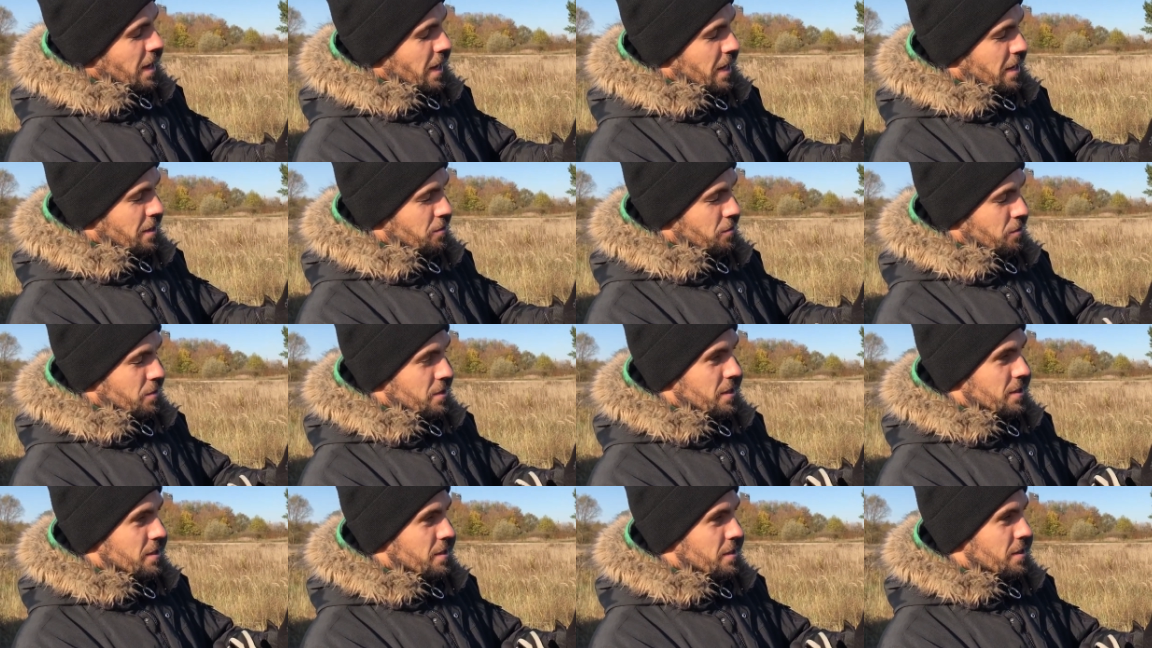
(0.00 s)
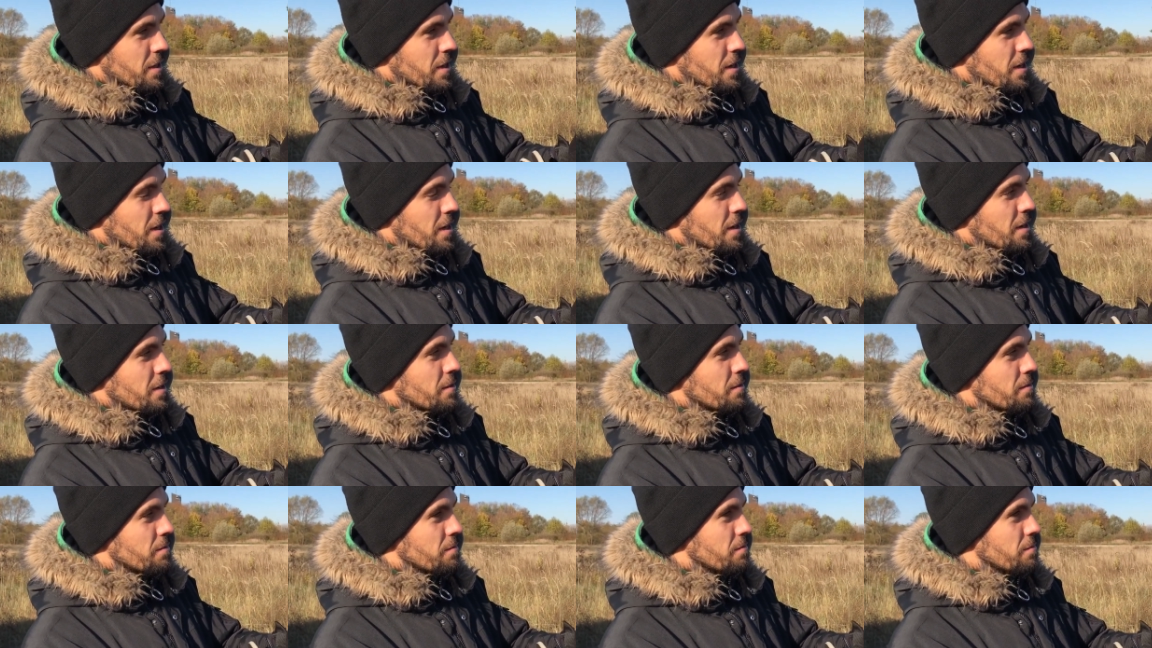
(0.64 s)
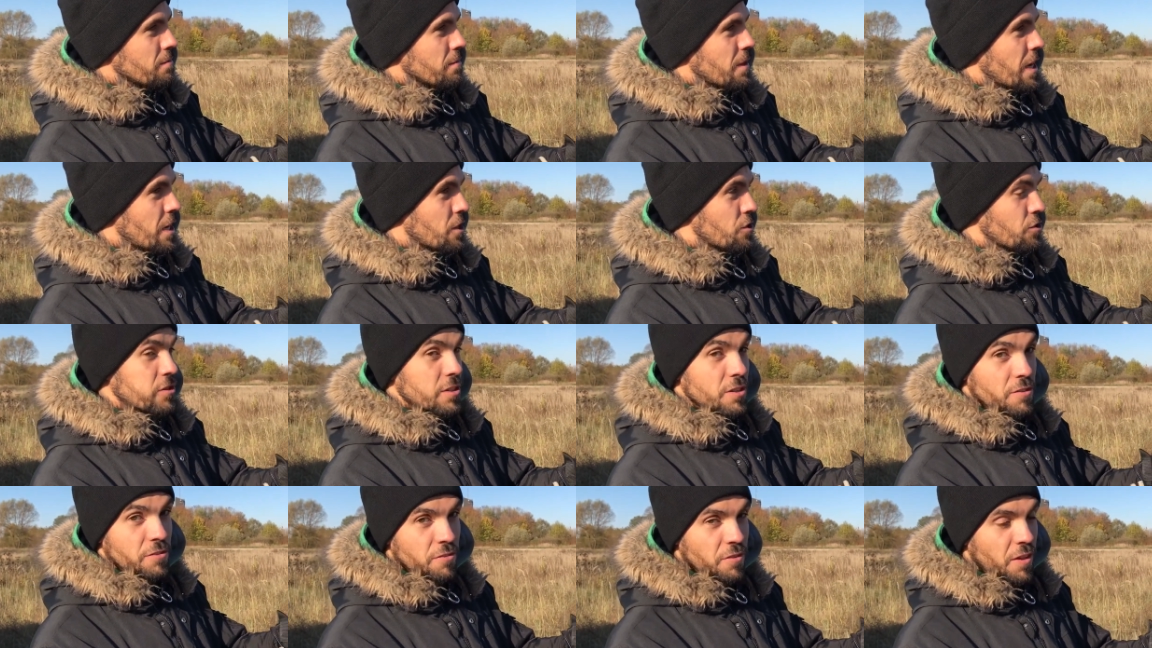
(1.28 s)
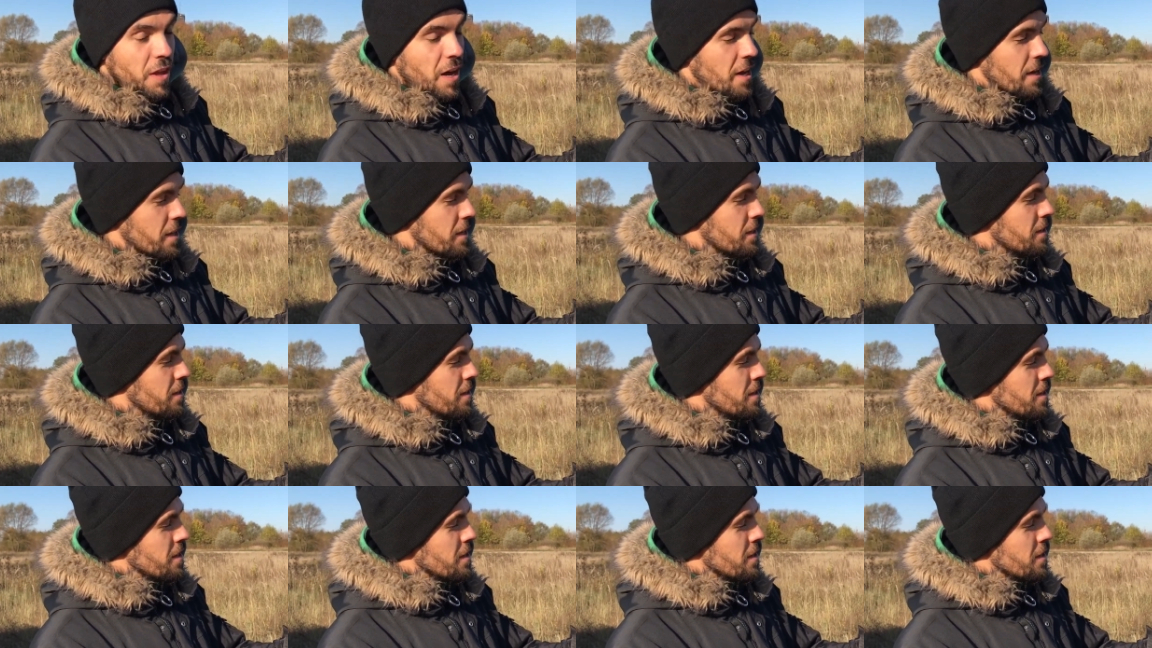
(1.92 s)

and you can actually fly it.